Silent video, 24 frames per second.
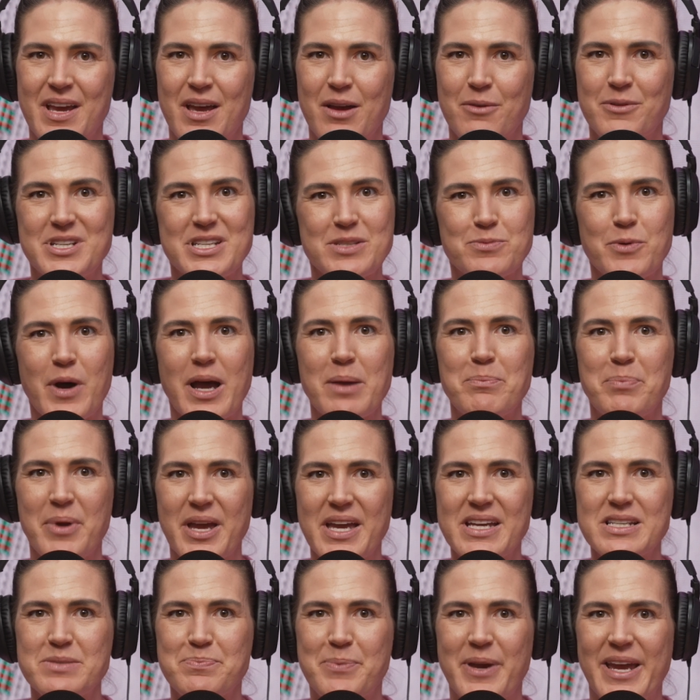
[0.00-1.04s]
which is why
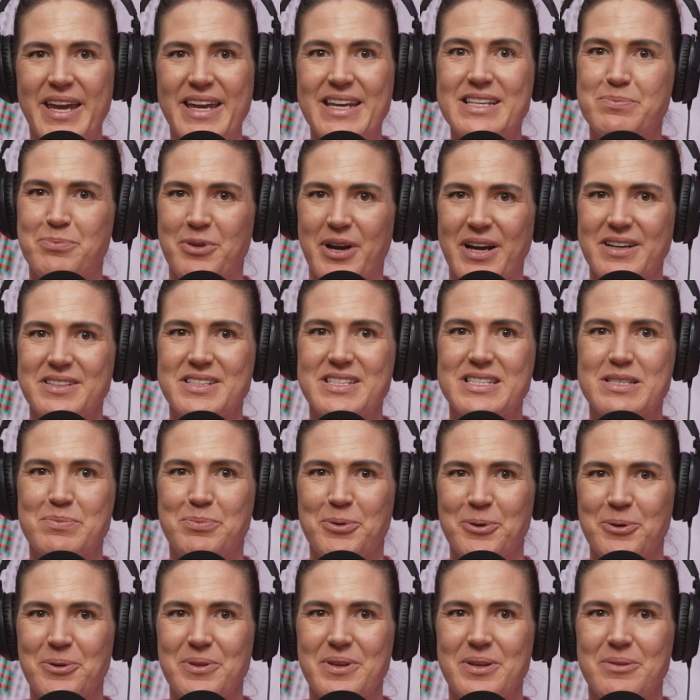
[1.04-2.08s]
BHP is proud to
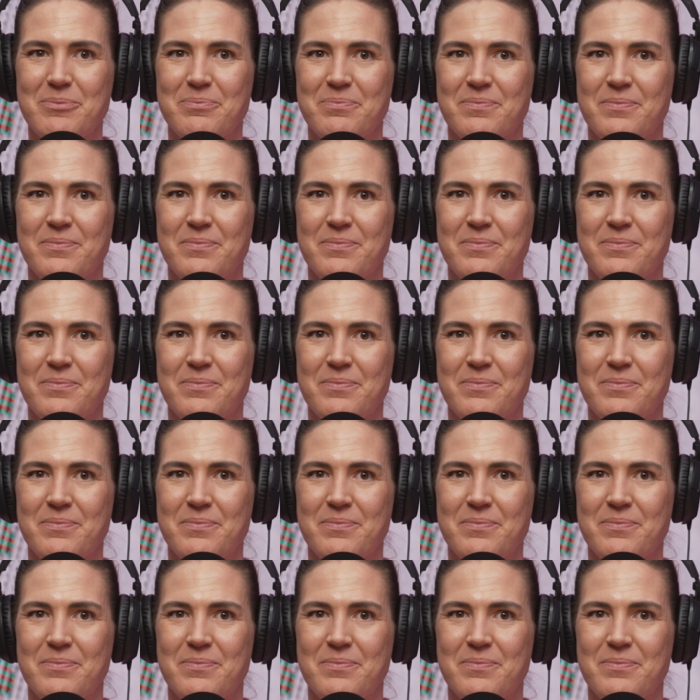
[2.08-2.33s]
support them.